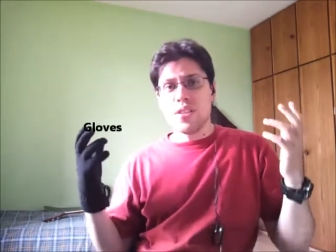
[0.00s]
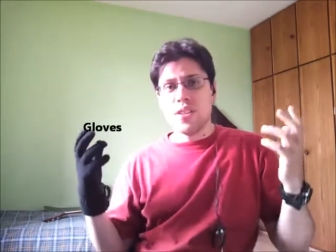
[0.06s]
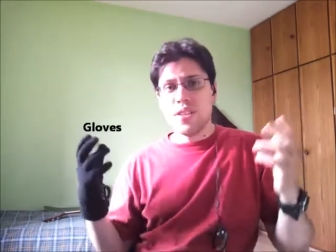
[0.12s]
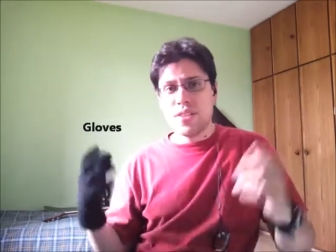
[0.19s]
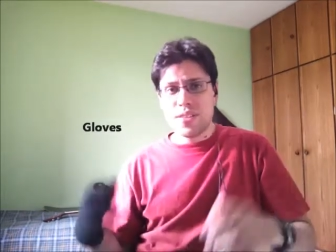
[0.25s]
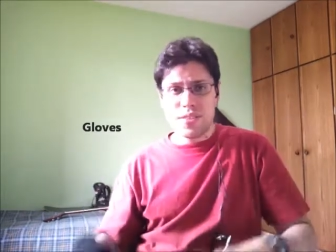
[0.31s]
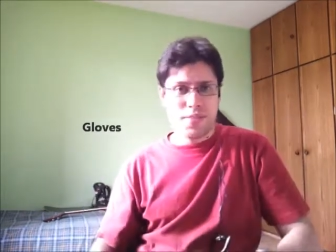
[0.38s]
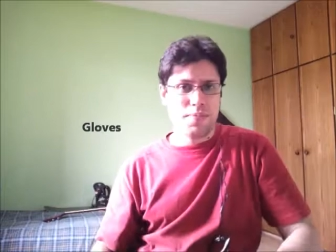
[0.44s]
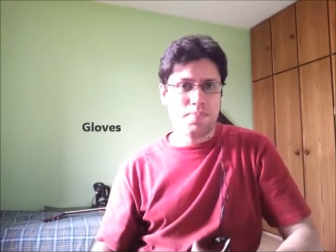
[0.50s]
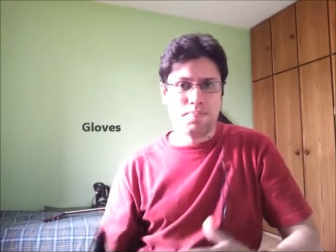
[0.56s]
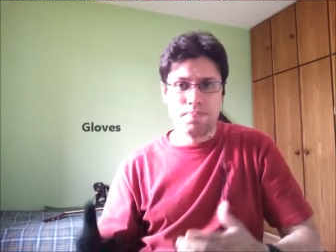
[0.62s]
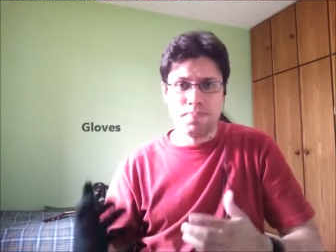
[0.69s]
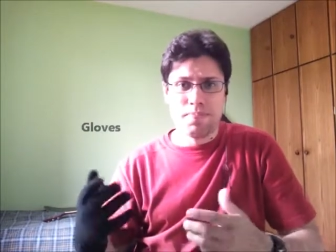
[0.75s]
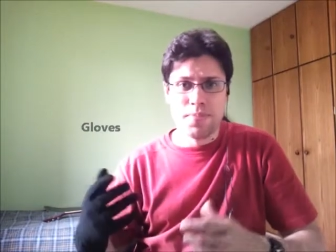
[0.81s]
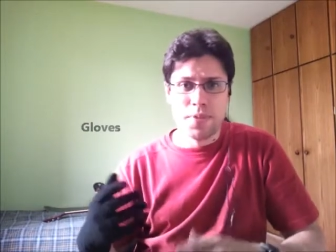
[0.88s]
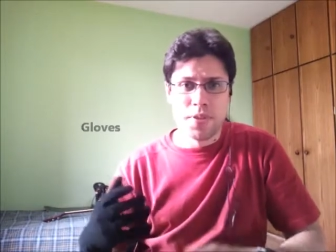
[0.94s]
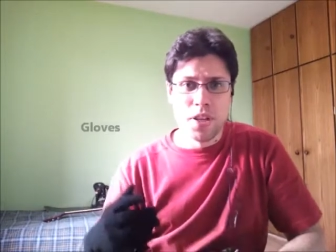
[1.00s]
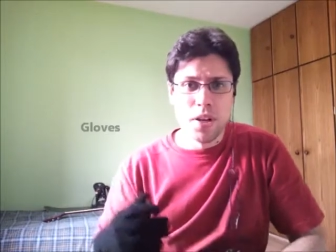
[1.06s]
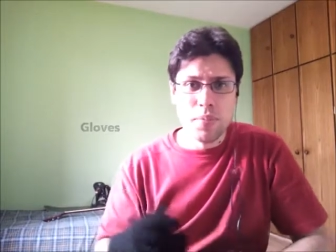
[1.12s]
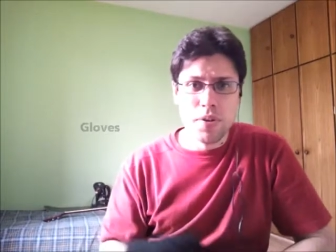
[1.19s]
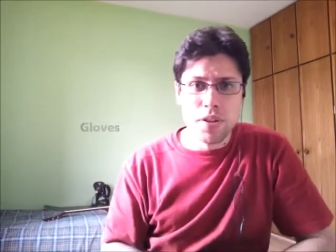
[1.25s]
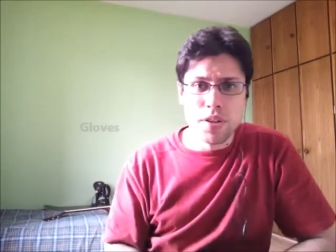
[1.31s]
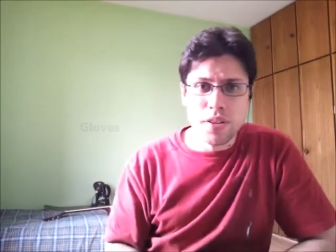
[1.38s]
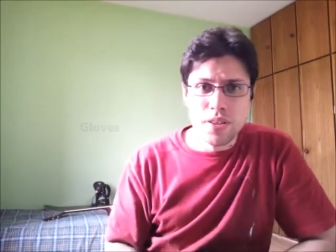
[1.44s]
it's
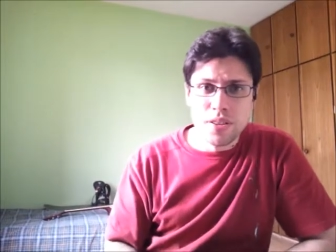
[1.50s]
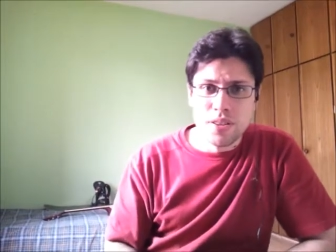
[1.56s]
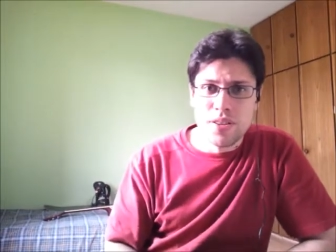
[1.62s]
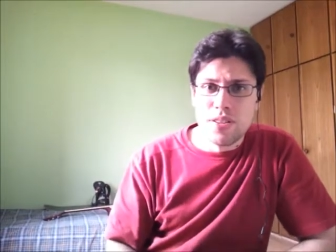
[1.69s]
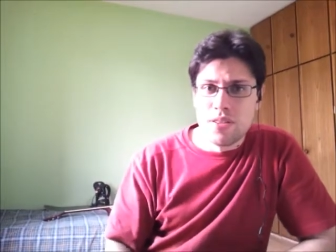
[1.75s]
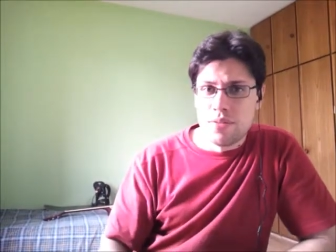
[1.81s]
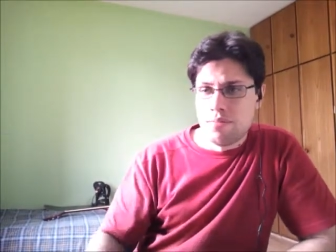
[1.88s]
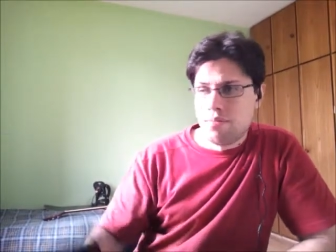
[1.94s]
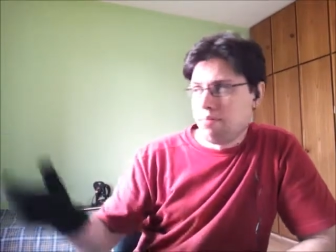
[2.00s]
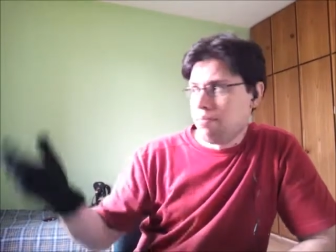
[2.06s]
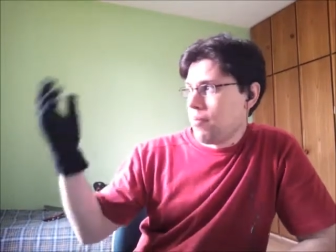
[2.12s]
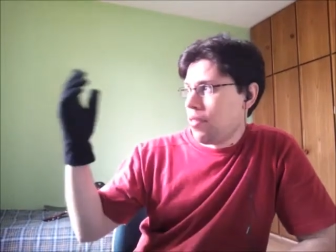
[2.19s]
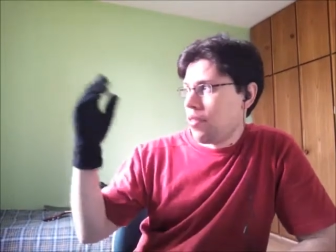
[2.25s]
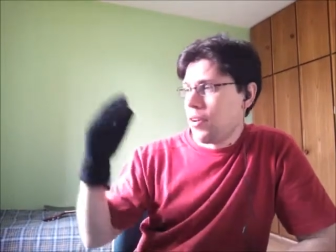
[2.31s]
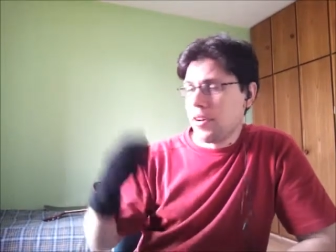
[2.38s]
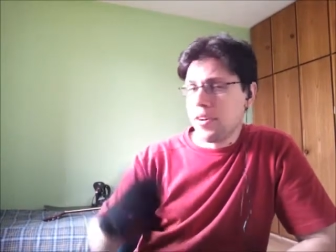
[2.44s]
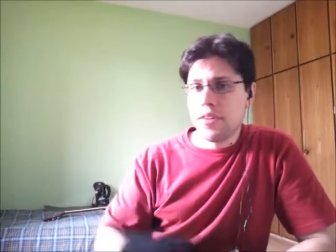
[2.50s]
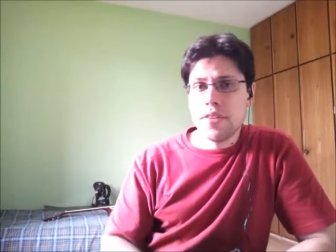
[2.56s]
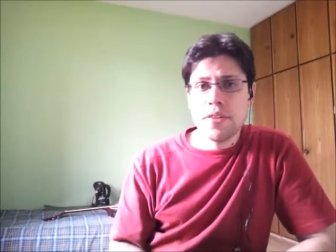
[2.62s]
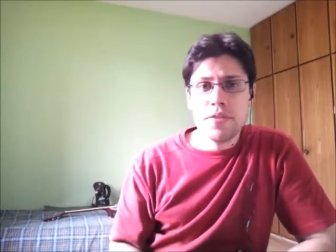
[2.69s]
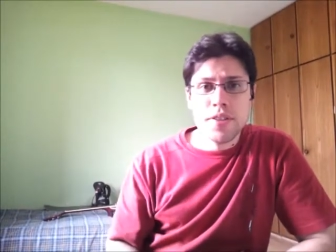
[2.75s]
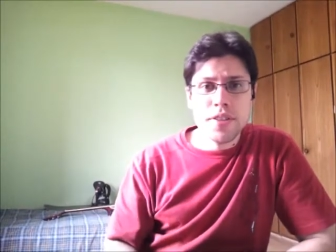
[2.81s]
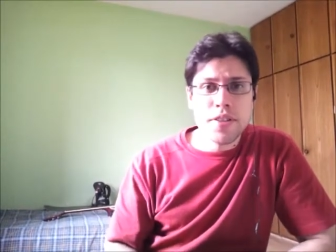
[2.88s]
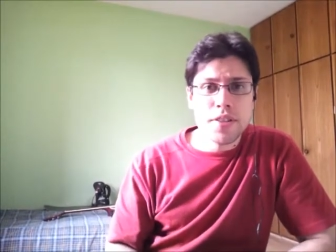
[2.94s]
summer, thirty
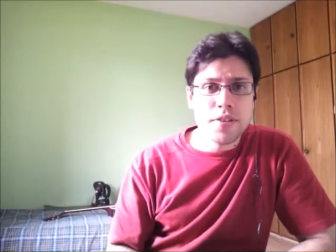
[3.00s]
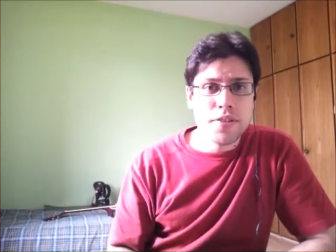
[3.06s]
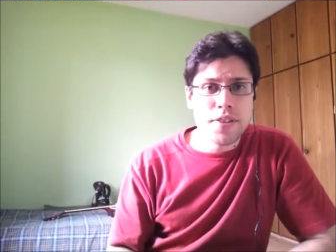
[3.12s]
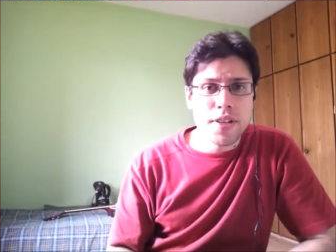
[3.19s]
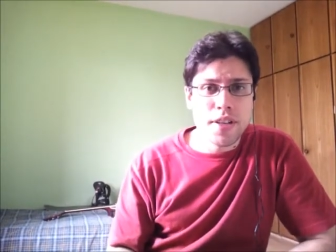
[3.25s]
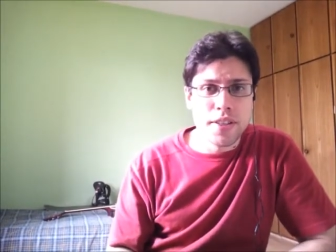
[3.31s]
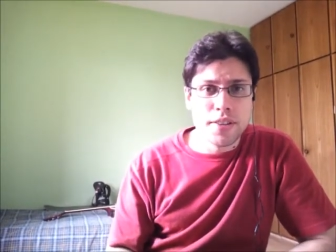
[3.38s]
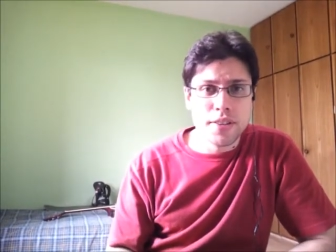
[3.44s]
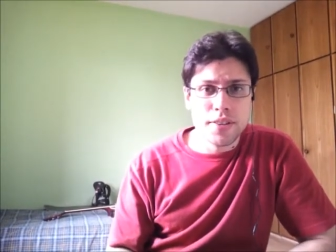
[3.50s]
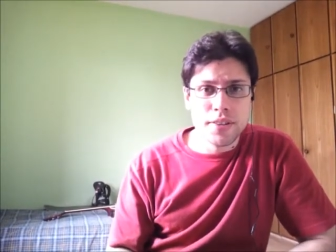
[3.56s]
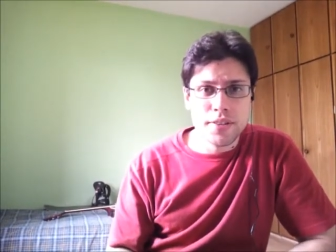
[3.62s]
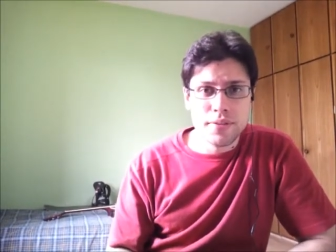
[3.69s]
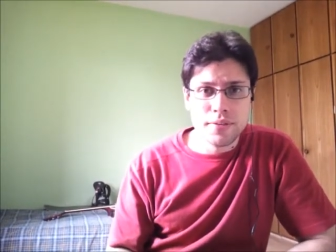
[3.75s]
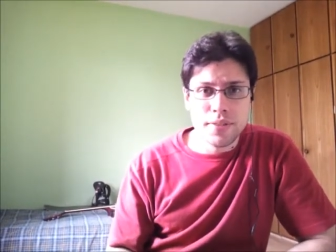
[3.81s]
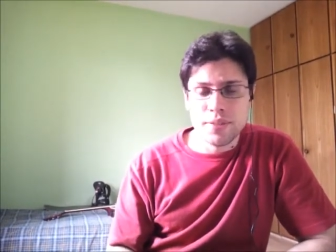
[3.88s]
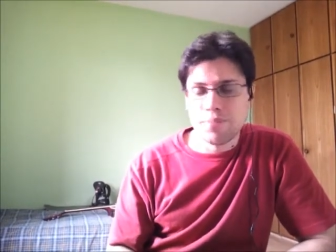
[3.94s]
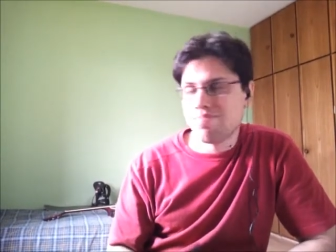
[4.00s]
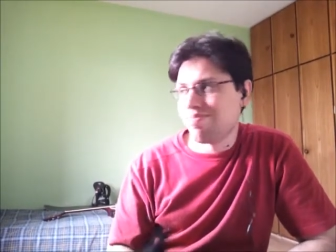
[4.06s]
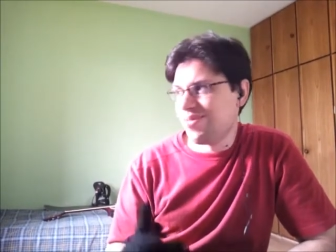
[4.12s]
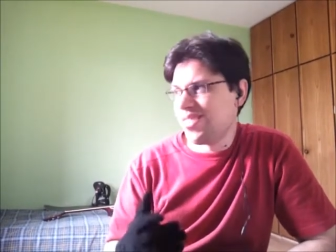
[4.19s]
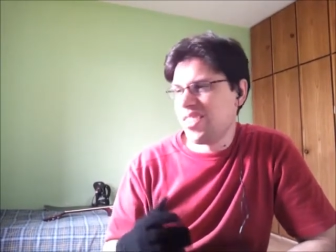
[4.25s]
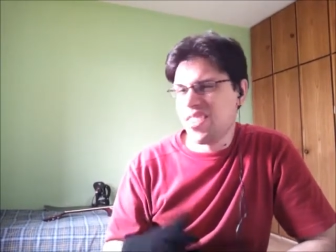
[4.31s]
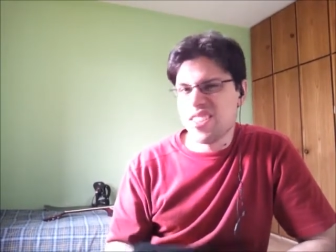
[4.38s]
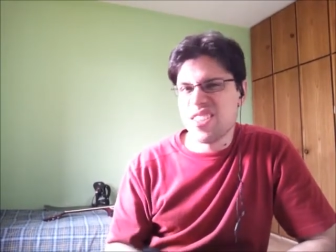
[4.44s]
degrees outside, like
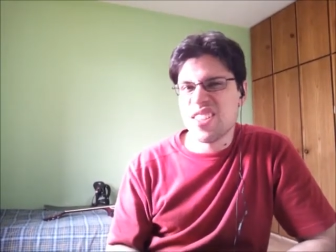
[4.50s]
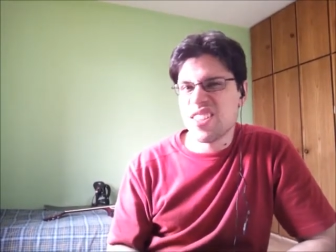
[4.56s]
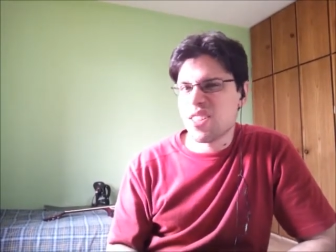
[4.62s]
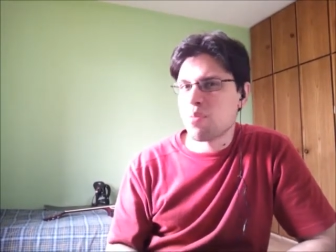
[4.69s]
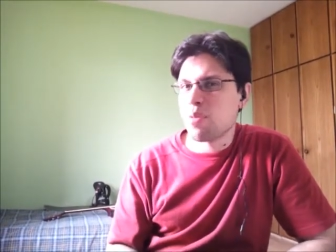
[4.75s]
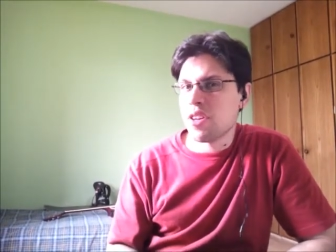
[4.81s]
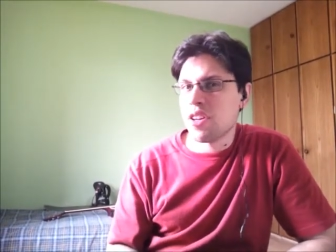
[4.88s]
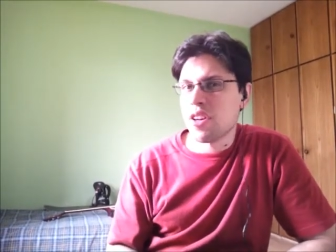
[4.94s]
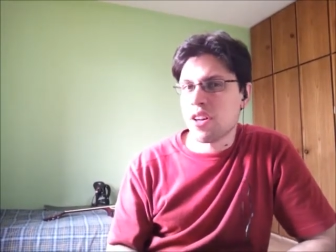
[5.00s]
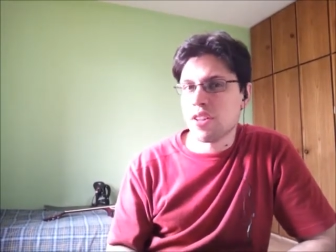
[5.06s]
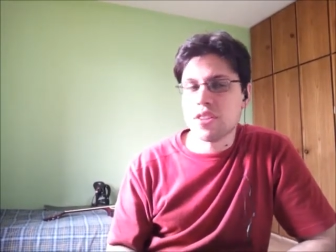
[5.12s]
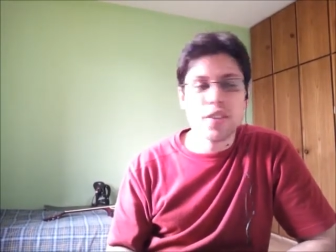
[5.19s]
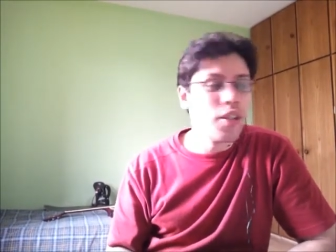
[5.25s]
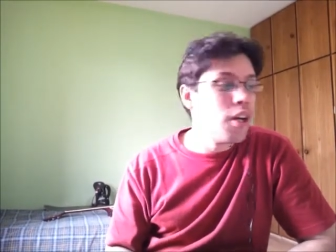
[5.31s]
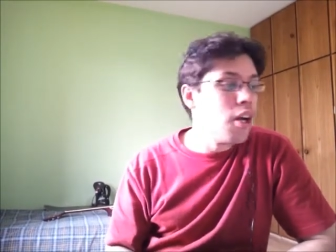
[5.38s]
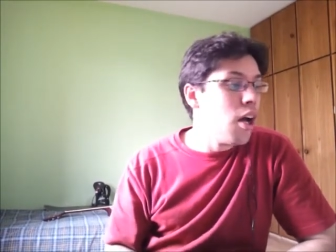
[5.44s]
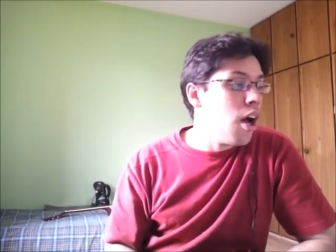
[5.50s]
these days it's pretty hot.